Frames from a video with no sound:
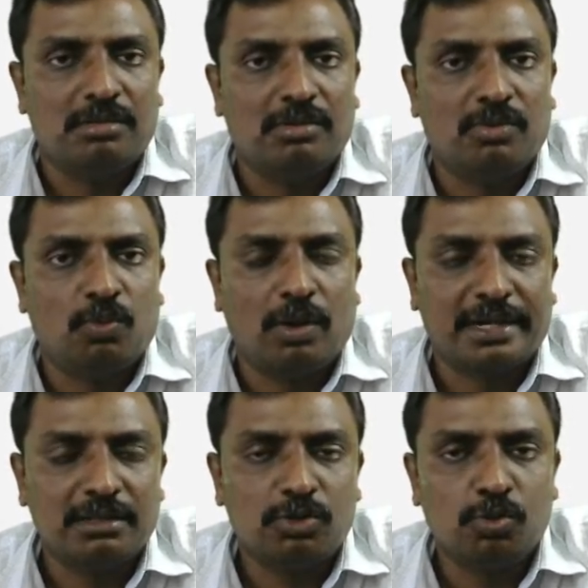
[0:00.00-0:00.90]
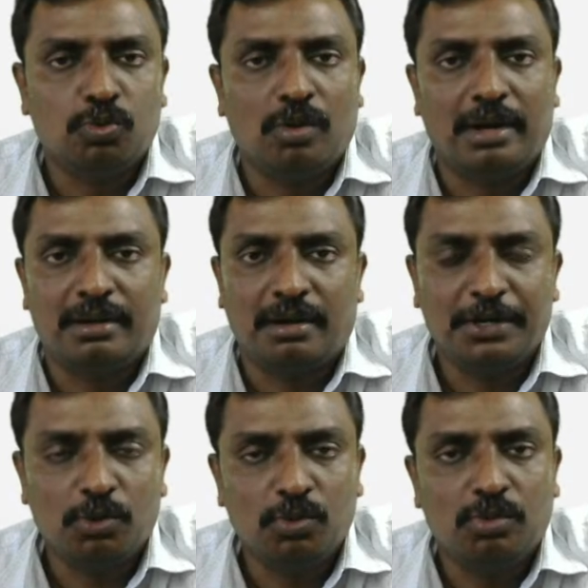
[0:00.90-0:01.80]
walking through an
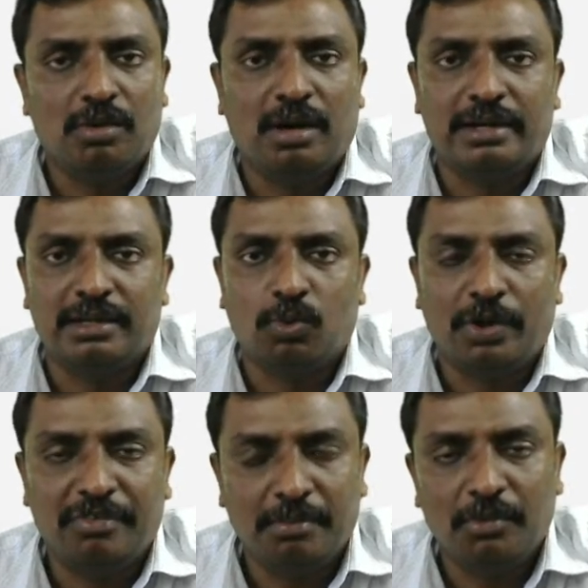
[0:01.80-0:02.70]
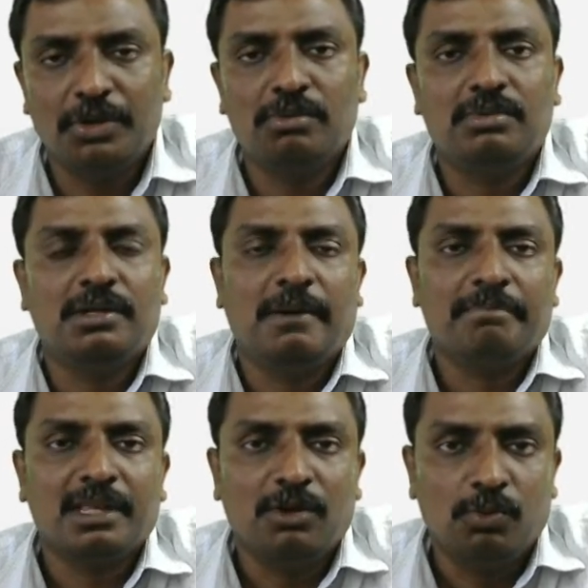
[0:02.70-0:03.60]
Arduino and a Wi-Fi module.
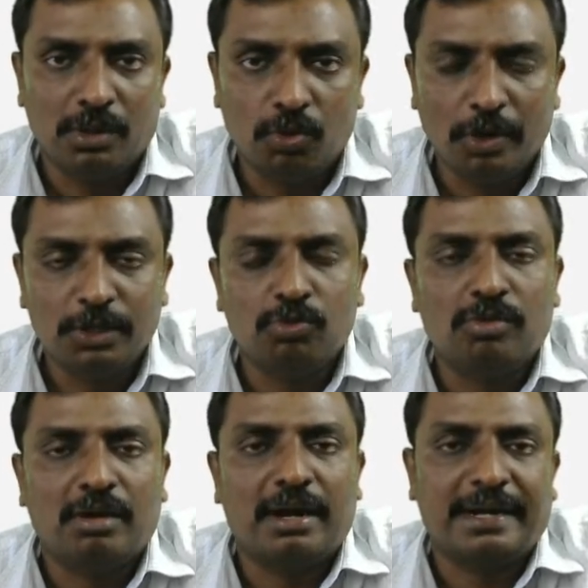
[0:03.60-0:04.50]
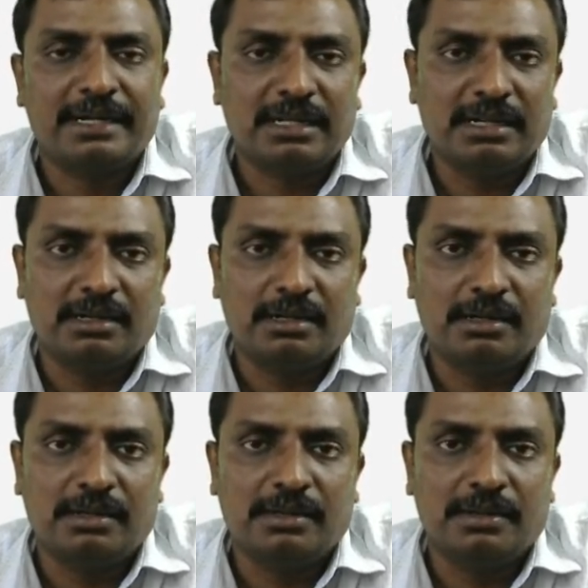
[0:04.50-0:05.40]
We are going to connect
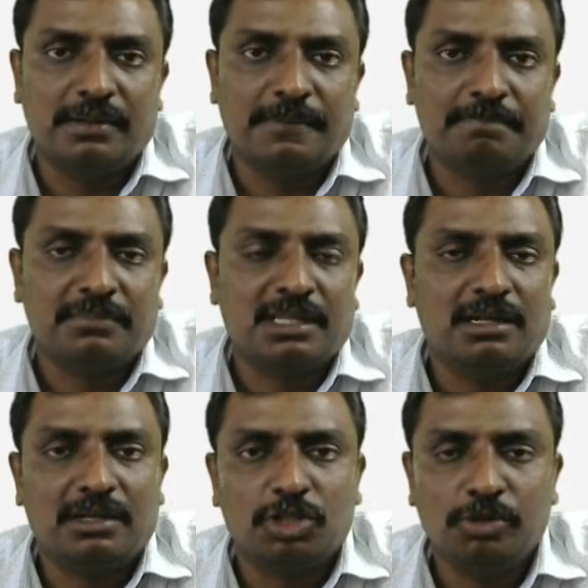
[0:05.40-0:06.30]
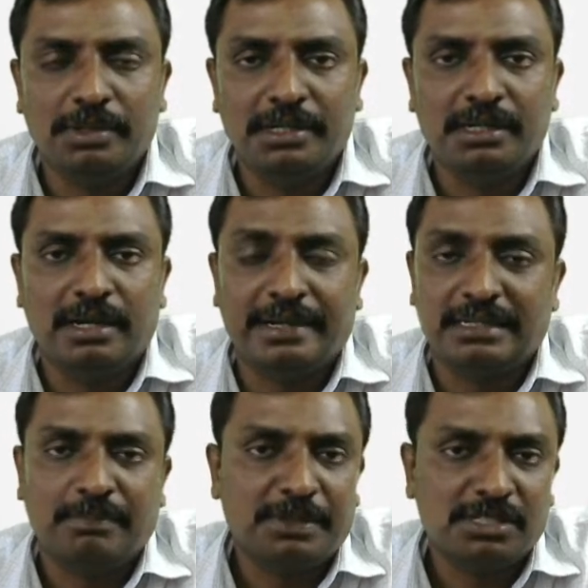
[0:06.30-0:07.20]
humidity,
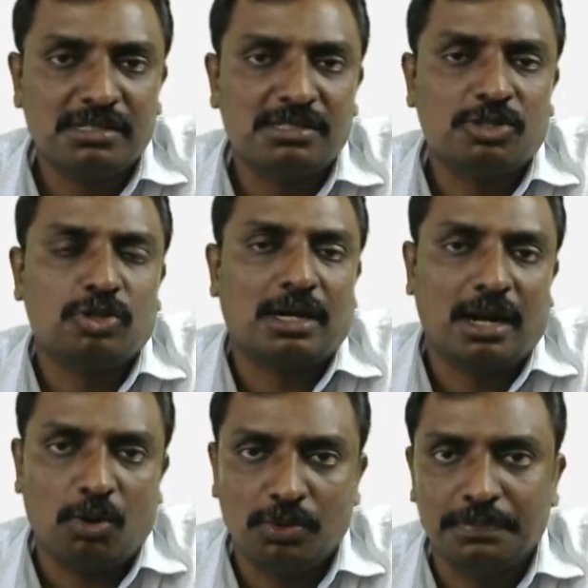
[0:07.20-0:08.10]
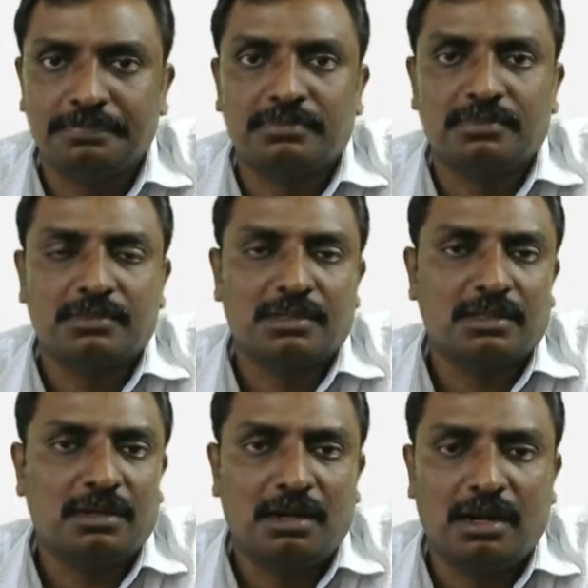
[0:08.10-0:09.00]
temperature sensor, to the cloud,
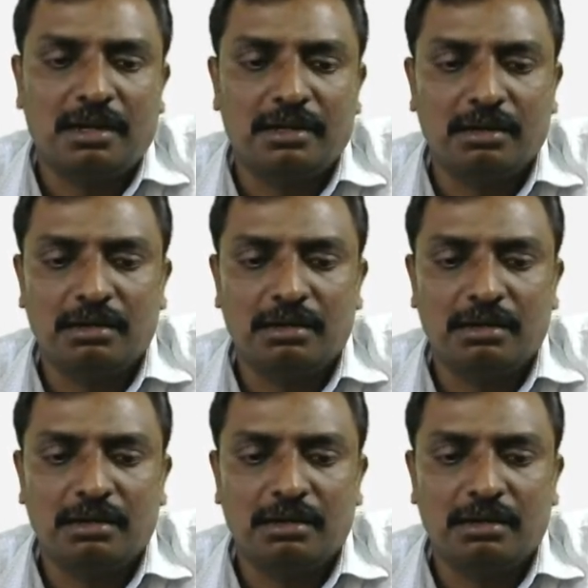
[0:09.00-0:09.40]
and